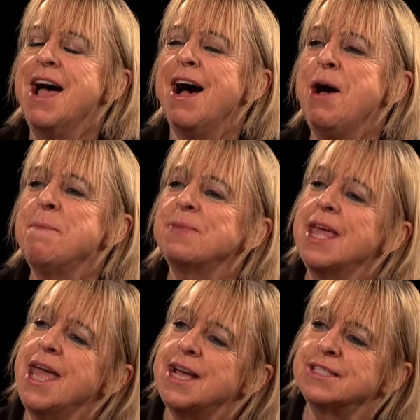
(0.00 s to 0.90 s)
Um,
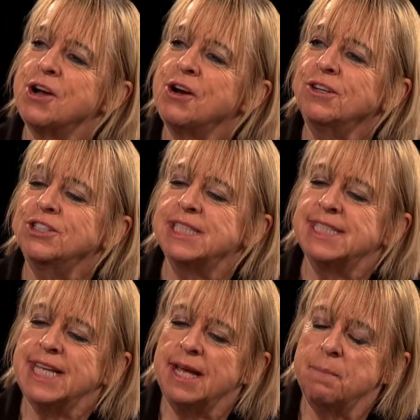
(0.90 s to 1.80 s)
as Carol just
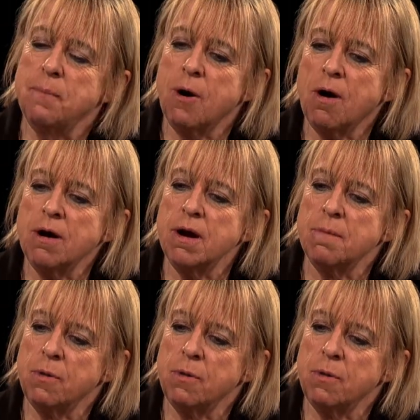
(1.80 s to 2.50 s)
said, part